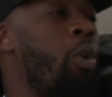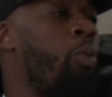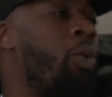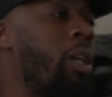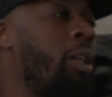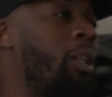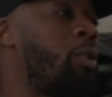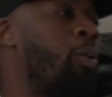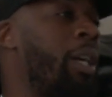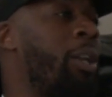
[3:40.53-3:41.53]
one good
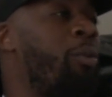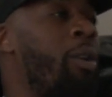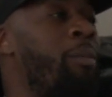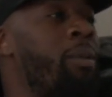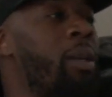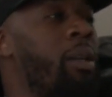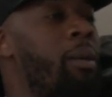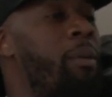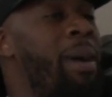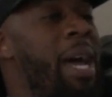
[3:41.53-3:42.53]
twin and one
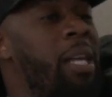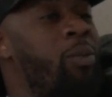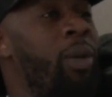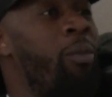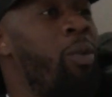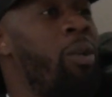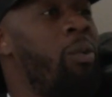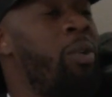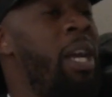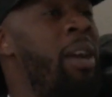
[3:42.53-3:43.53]
bad twin.